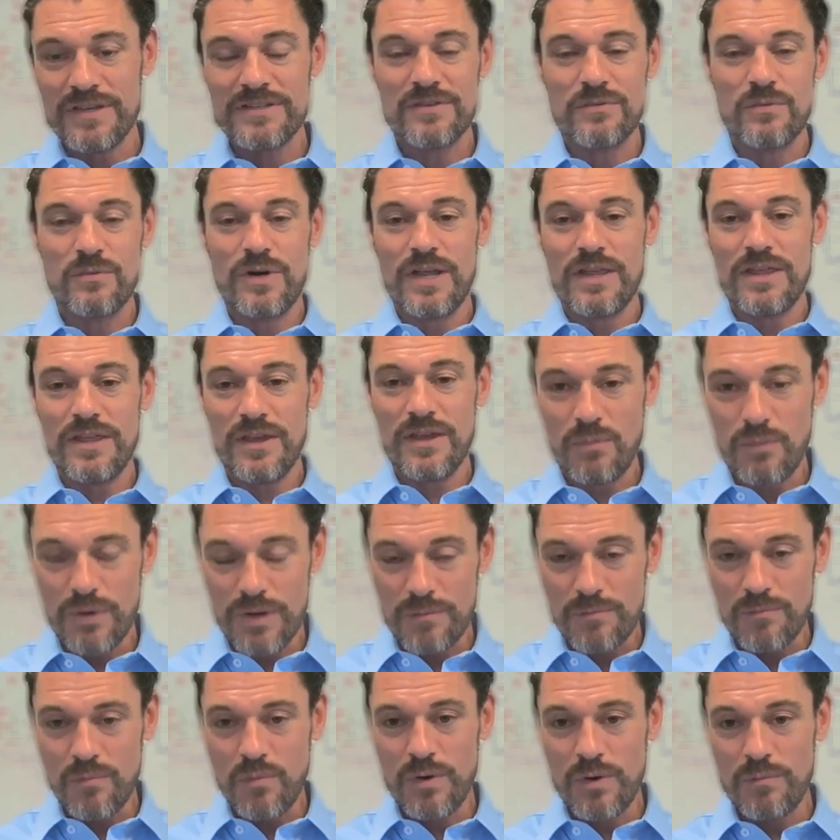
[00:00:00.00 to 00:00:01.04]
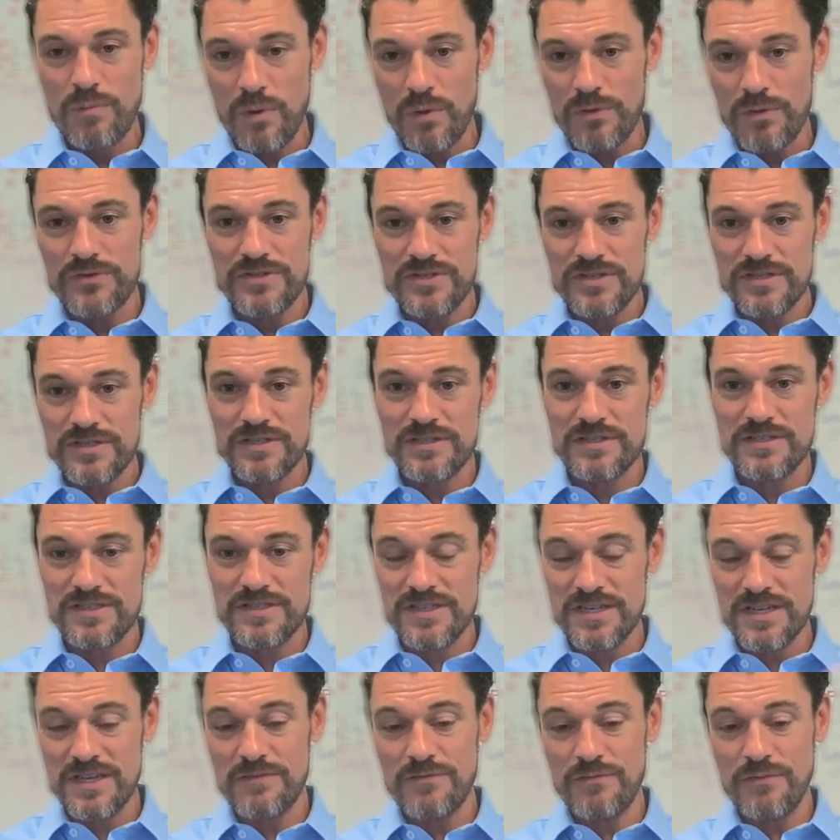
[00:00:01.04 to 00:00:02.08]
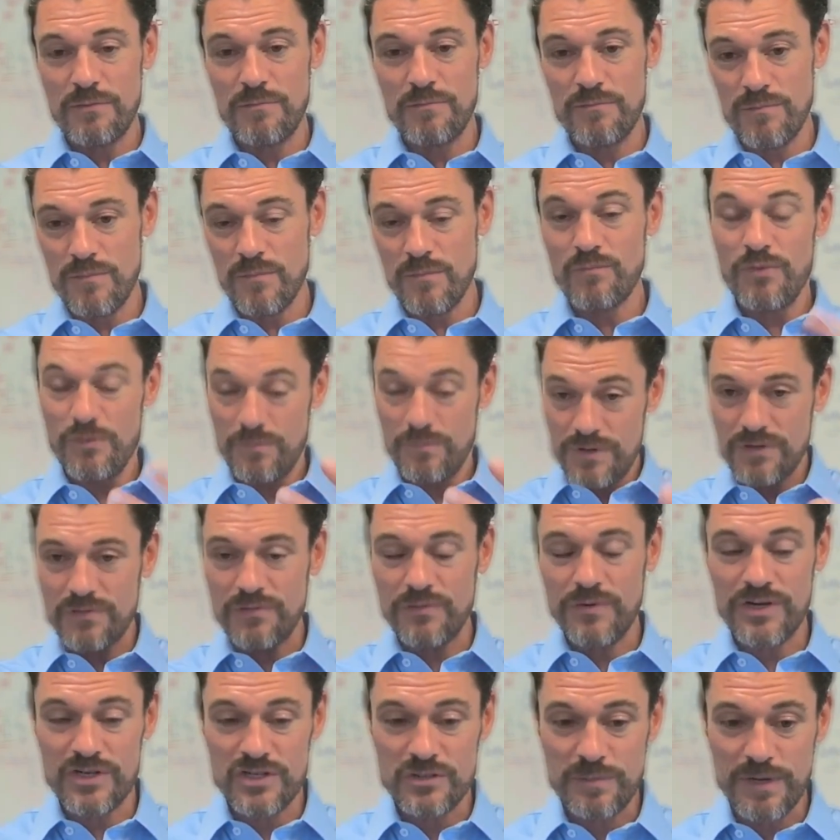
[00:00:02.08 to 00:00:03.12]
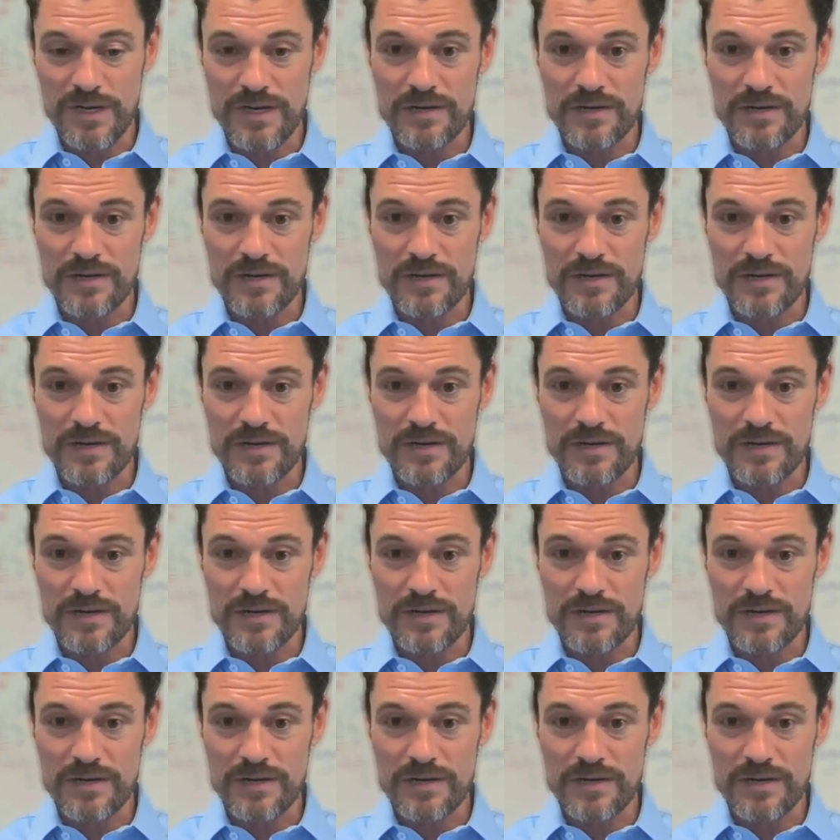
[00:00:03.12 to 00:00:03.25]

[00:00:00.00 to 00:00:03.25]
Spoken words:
and what I think we both see from different